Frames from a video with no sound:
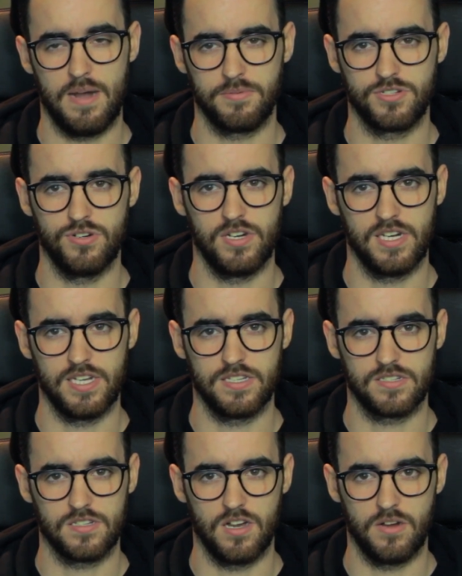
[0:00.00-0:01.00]

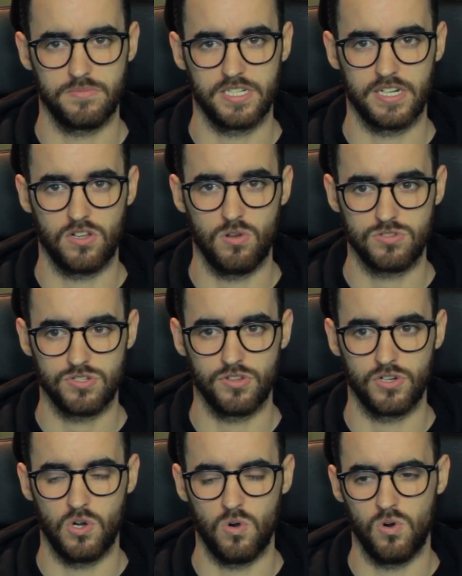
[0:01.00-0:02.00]
opportunities to get
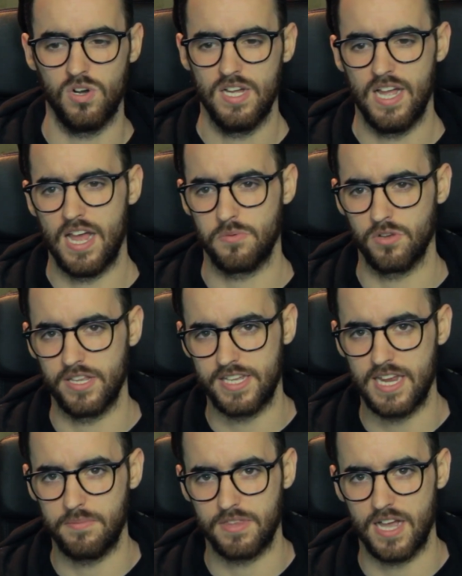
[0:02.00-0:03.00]
closer to the goal and
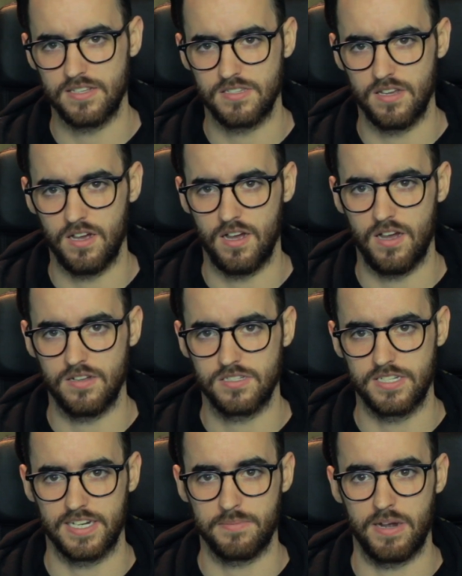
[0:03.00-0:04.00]
really keep that
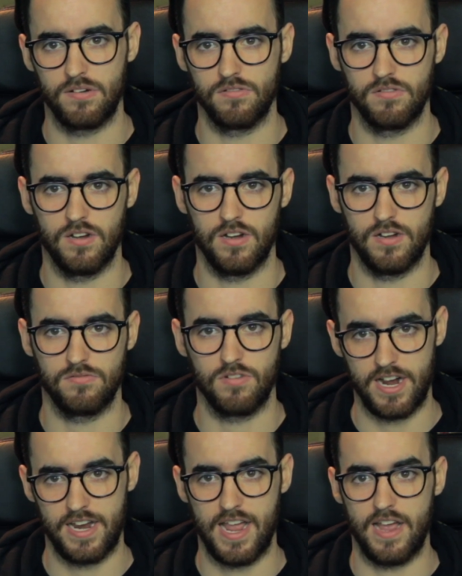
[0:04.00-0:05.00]
stick in my
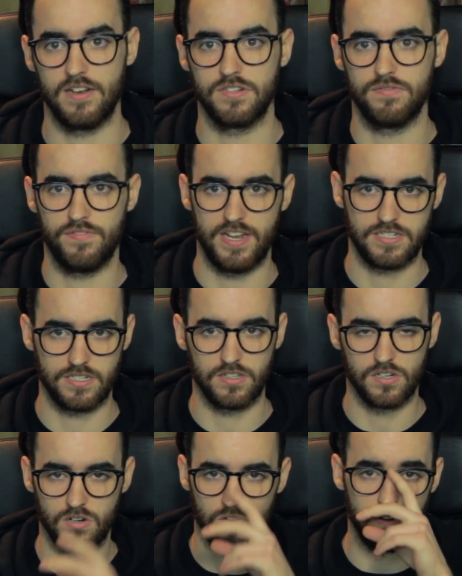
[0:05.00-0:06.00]
right hand
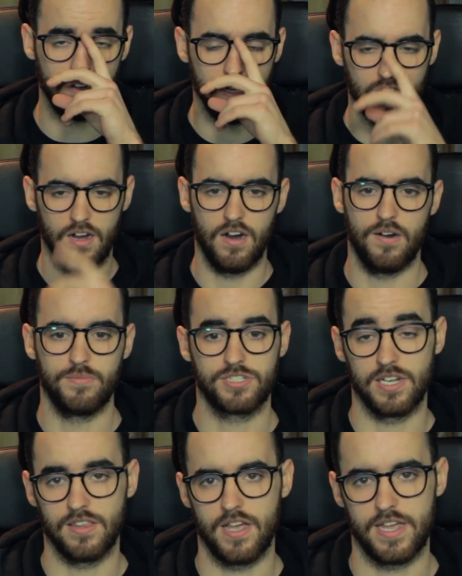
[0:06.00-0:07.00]
facing the goal,
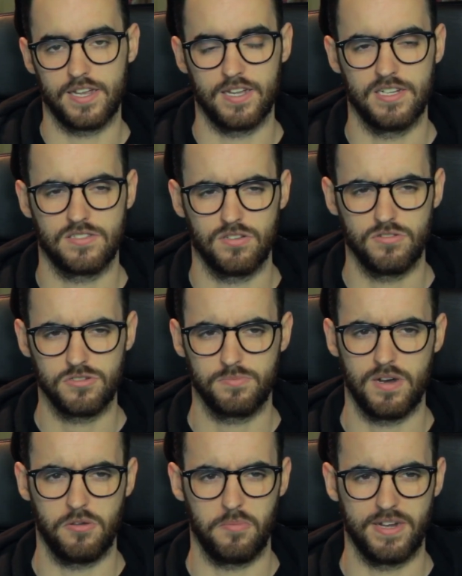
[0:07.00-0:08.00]
which I like. And so those
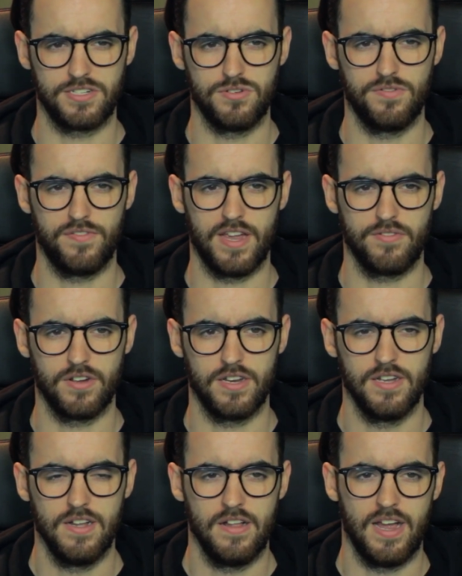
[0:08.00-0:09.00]
are probably my 2
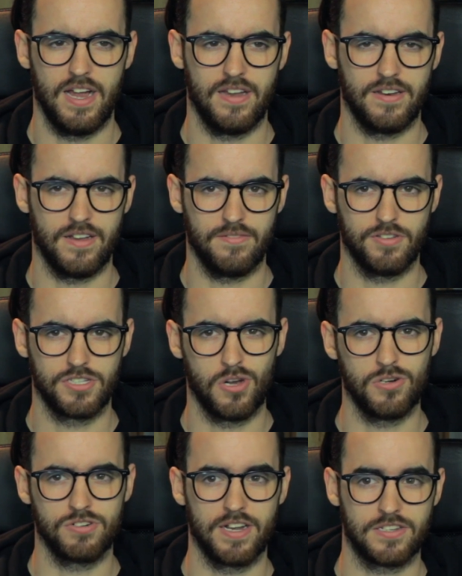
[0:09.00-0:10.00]
favorite, and the
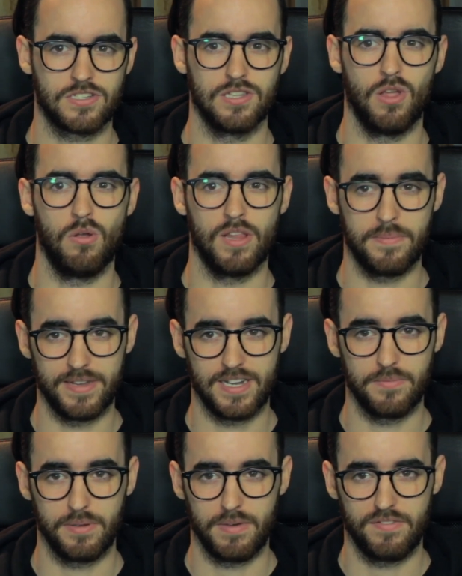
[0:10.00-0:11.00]
toe drag slowly
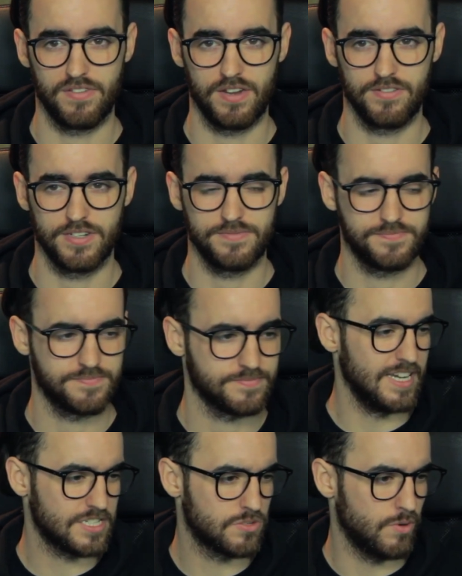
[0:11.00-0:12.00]
becoming my favorite.
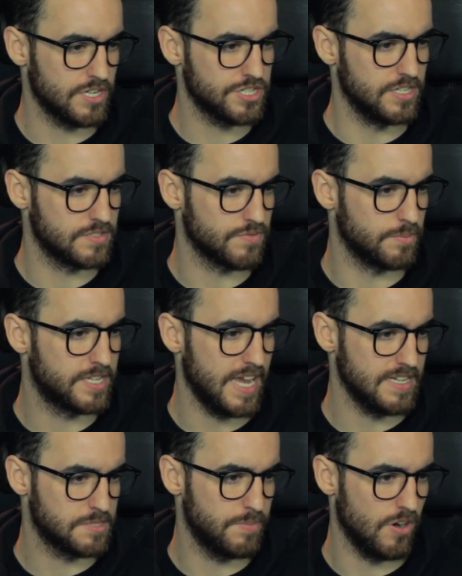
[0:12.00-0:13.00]
The next question is from
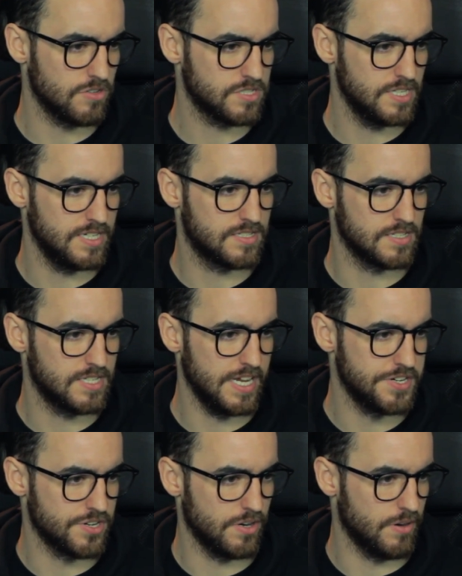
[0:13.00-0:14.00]
Case Paulson. He says,
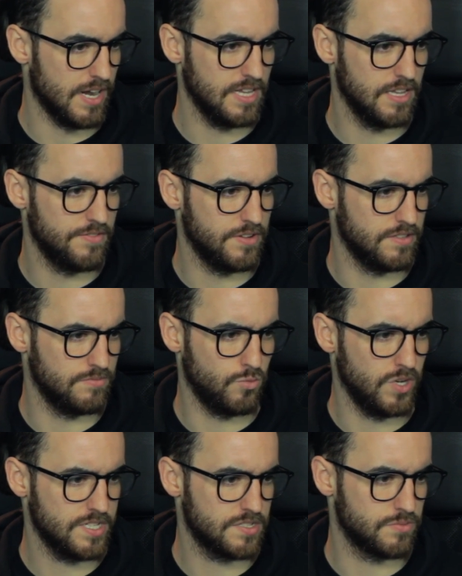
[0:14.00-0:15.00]
"Hey Joe, I live
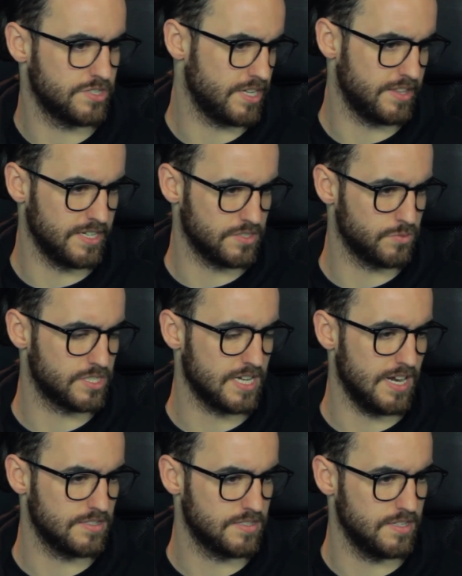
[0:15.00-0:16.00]
in Wis, which I think is
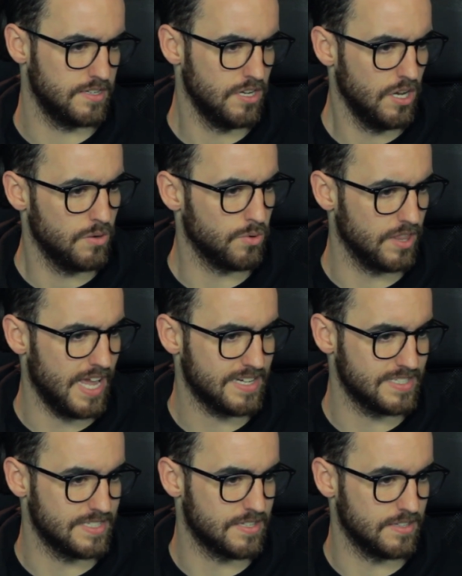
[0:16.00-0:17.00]
Wisconsin.
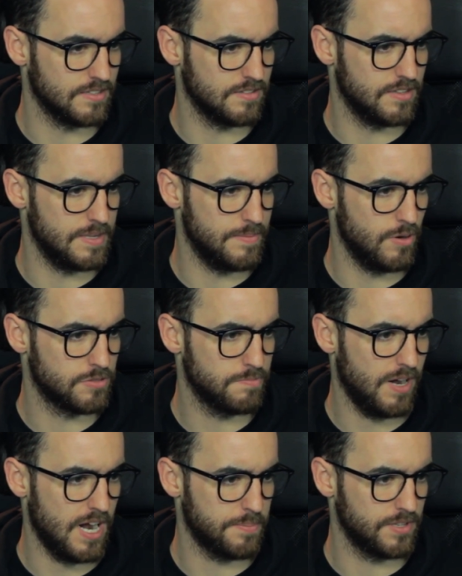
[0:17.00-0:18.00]
Relax isn't the
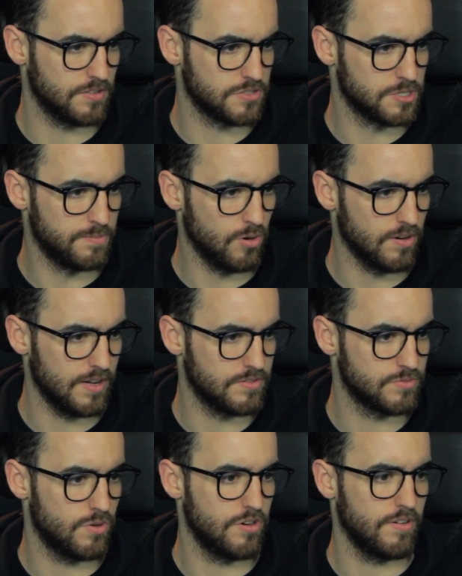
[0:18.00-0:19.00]
most popular sport.
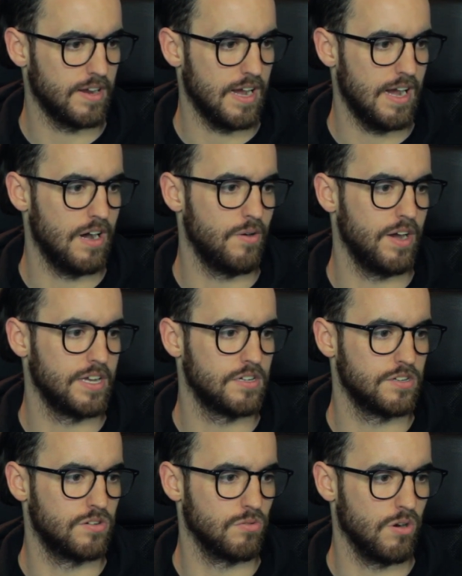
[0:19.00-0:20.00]
I was wondering how
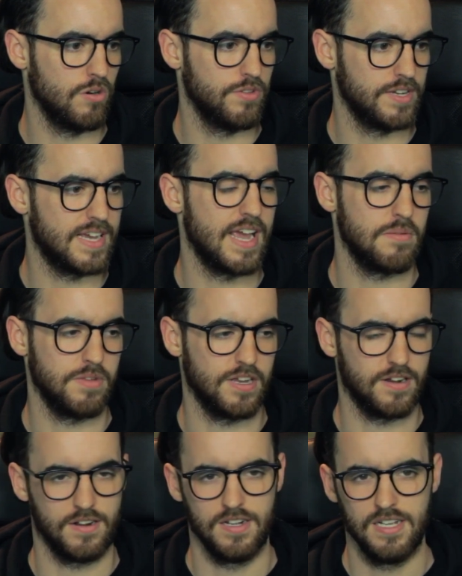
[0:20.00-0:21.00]
I could grow the game
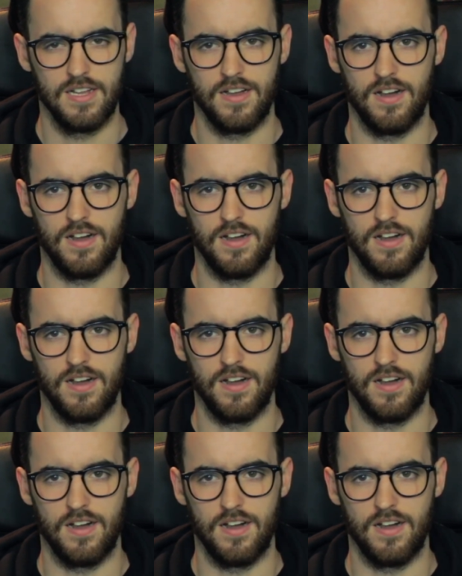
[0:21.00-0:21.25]
here."